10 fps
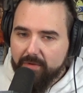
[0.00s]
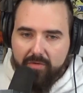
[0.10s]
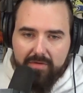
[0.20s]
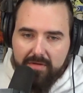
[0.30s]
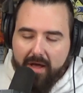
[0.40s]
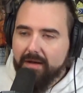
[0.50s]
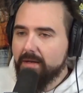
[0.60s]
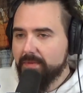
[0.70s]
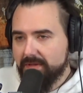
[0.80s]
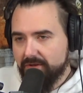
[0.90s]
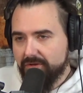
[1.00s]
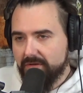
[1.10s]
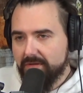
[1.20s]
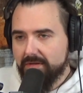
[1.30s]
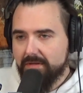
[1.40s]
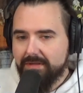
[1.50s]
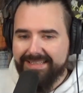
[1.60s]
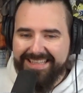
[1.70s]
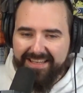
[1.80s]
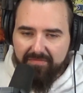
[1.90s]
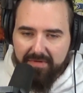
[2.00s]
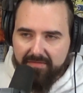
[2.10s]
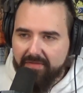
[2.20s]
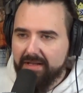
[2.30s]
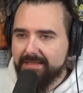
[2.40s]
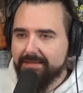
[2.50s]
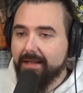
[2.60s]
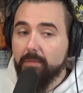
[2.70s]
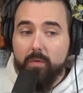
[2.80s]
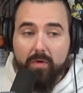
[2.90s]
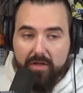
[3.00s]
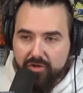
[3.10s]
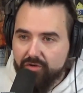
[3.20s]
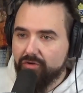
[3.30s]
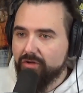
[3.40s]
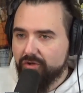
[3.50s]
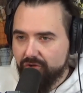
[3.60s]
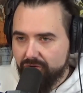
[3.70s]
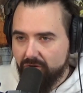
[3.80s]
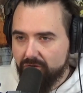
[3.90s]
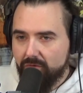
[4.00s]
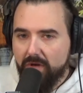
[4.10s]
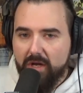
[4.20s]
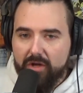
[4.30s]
You're not in a position to give me advice, to tell me what I should and should not do.